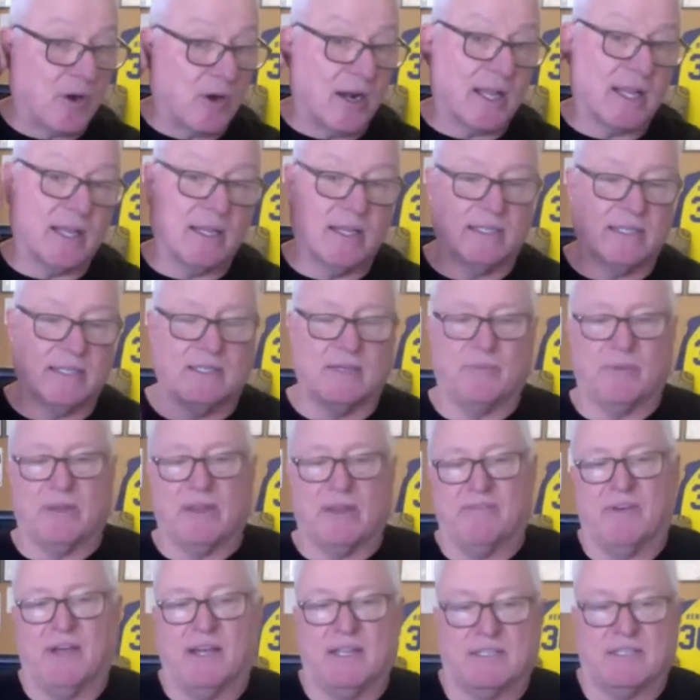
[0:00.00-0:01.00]
product unless we
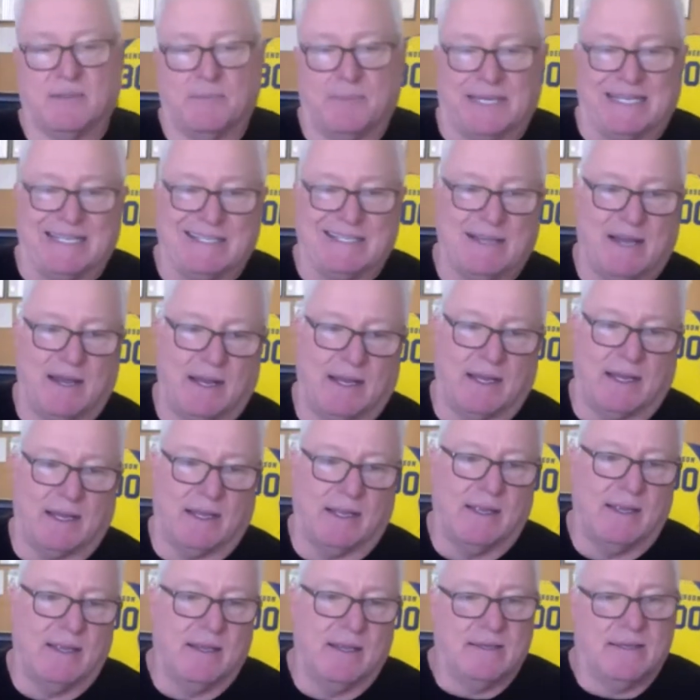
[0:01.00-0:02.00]
can find some exotic
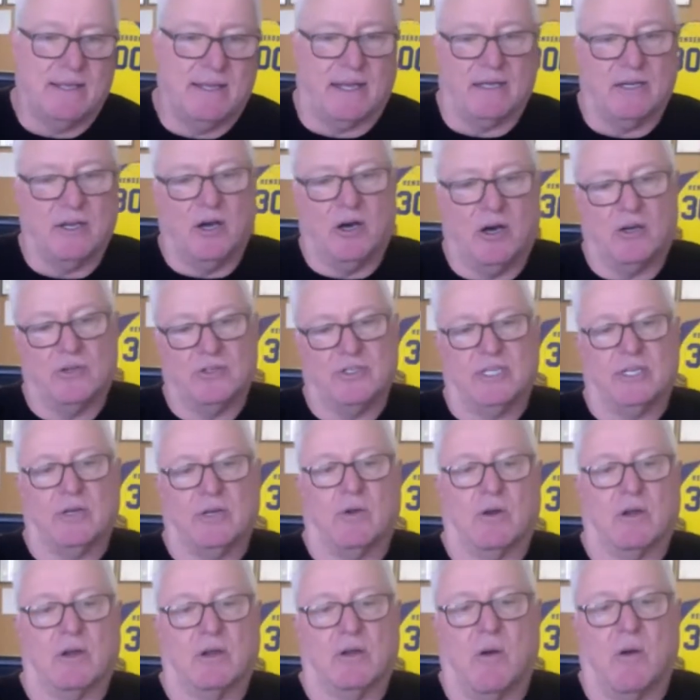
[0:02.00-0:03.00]
technology
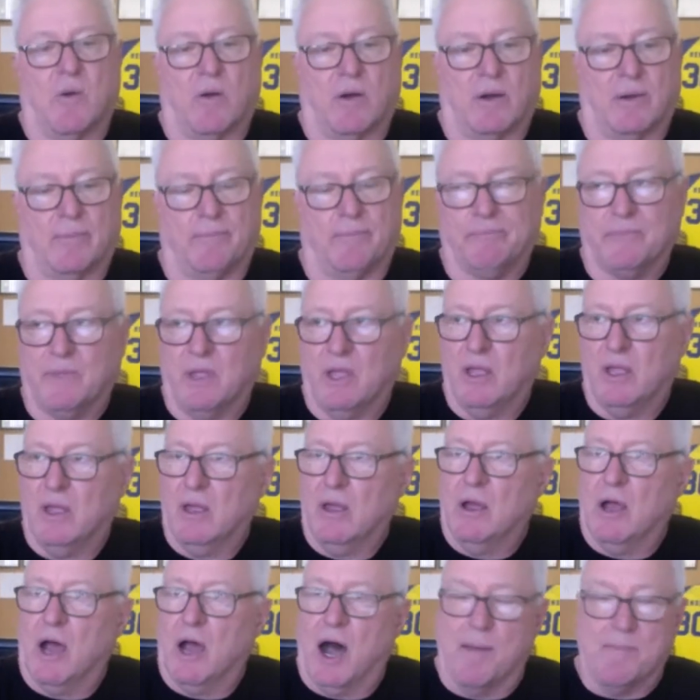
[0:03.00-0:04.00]
or
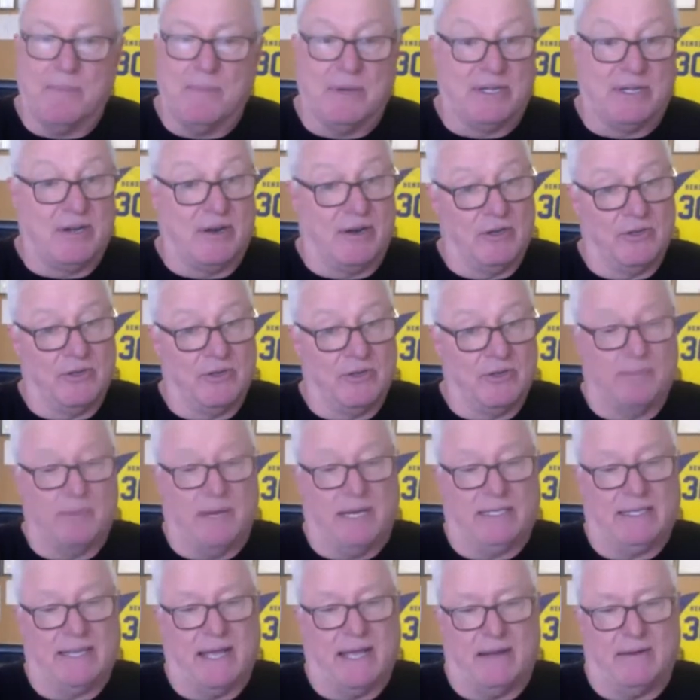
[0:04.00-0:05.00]
materials to
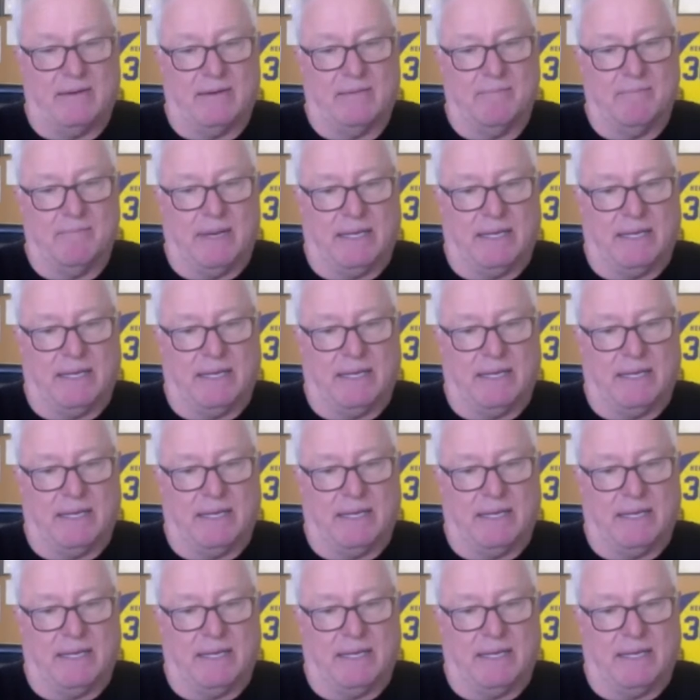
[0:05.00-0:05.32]
make that